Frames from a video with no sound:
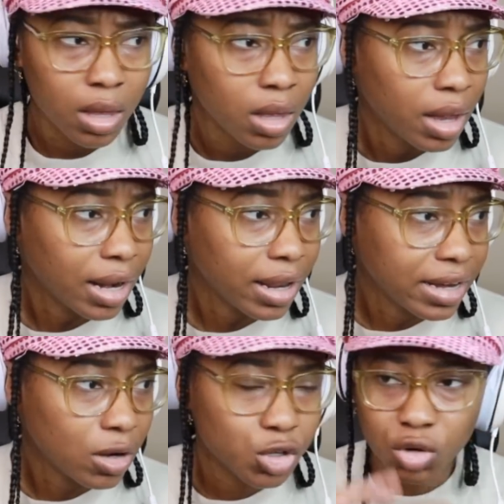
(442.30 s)
And I like
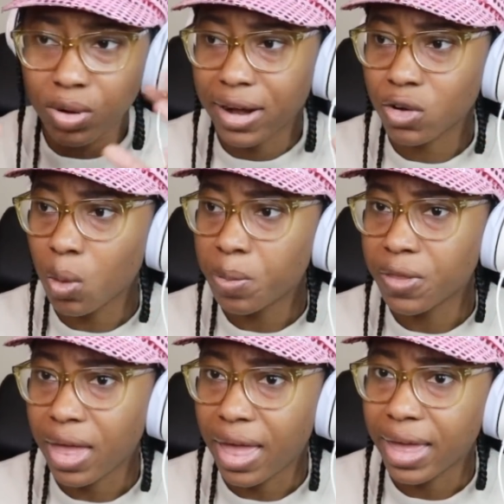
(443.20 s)
how she cracked open
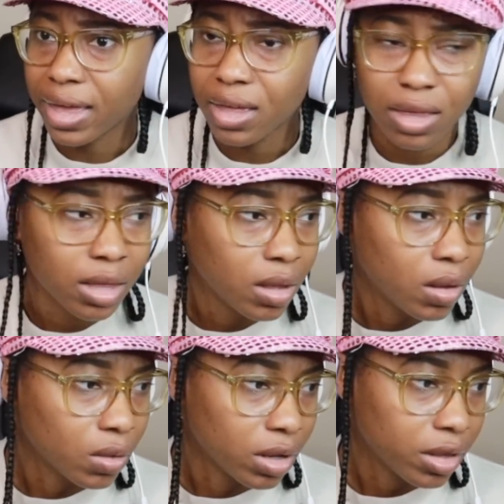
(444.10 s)
the egg.
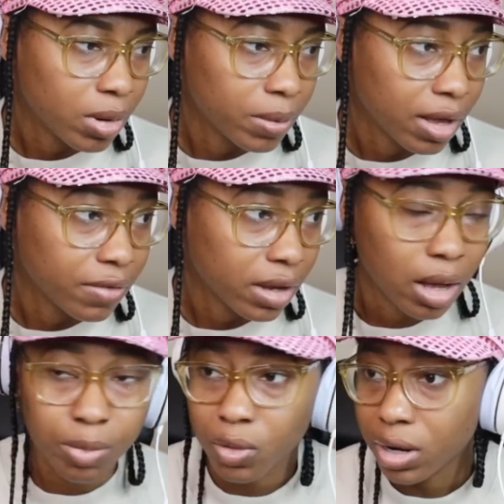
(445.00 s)
Hold on, they probably have that
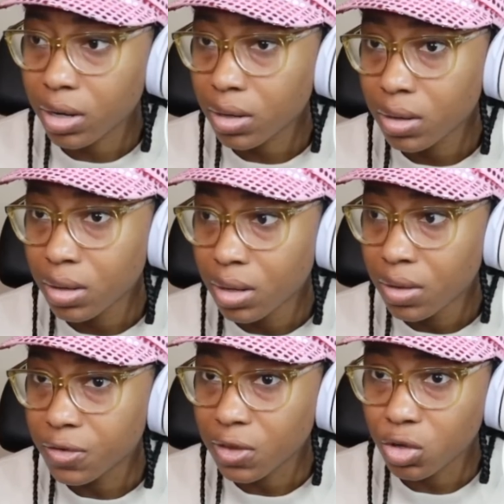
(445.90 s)
copyrighted.
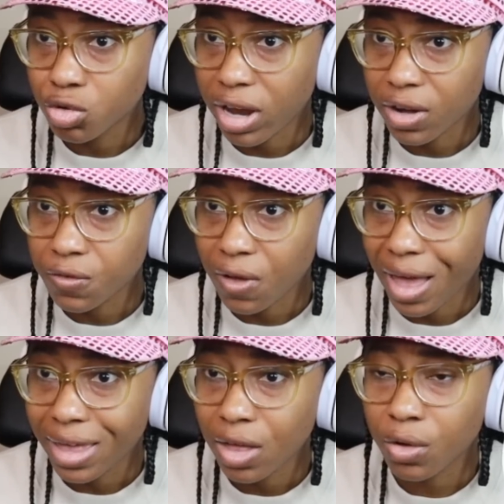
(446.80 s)
It's a little
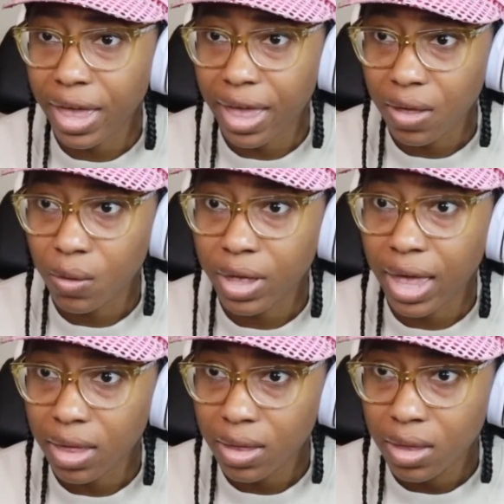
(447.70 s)
dragonfly. Okay,
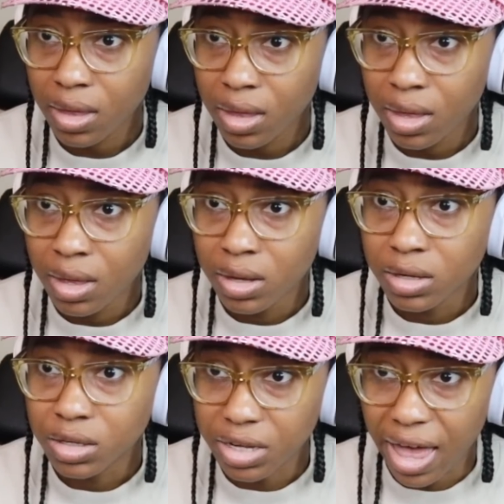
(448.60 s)
okay.
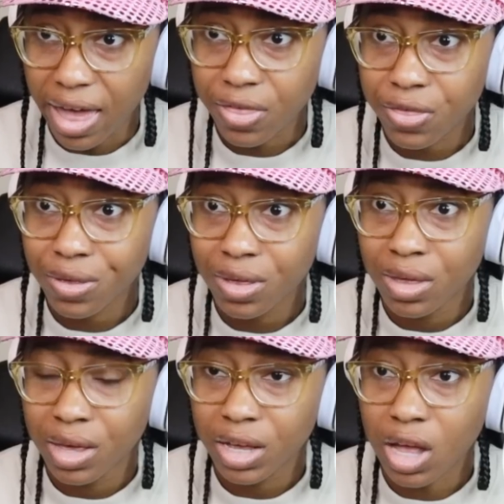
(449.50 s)
Death.
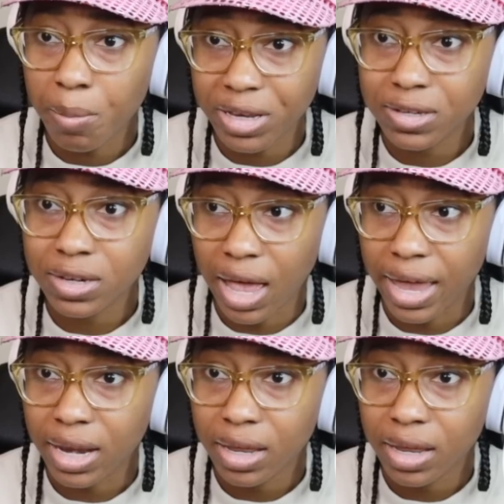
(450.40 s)
Coming tonight.